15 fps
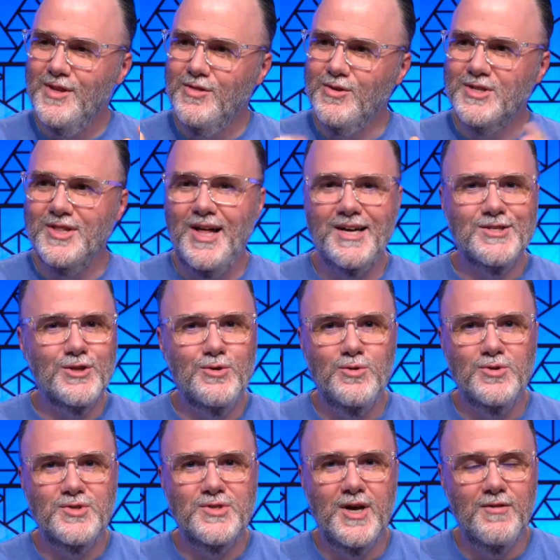There's lots of
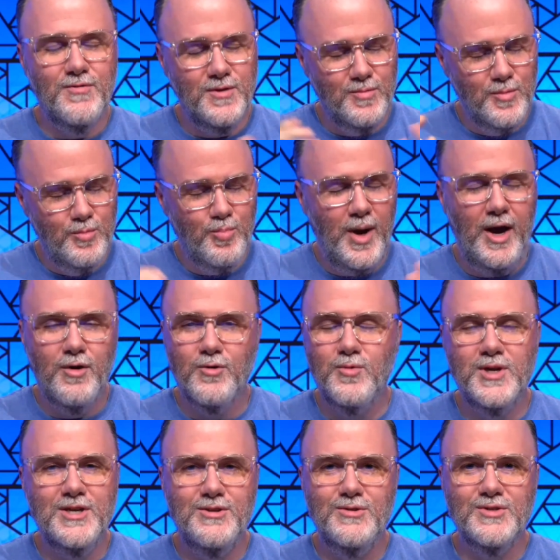cool stuff and power
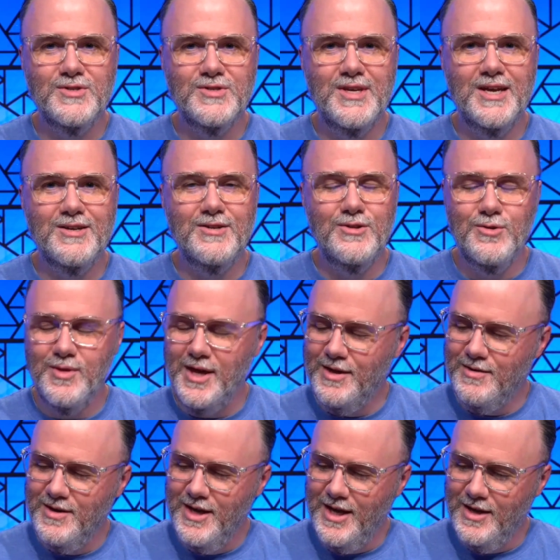we can use in Snagit to do
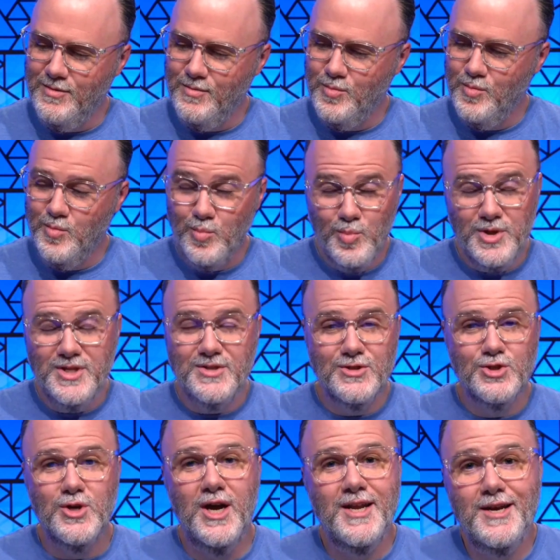that. And please
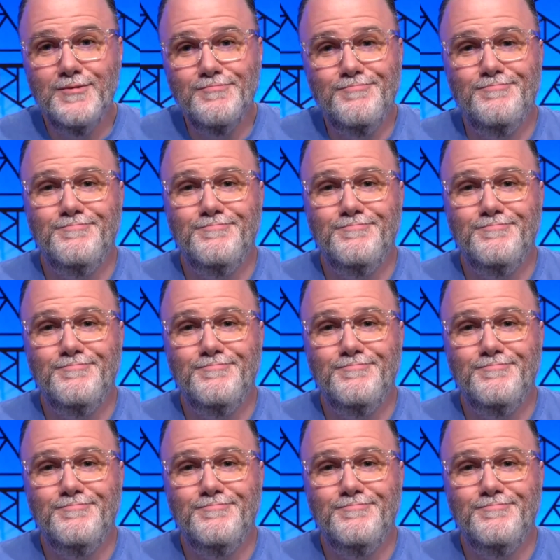try it out.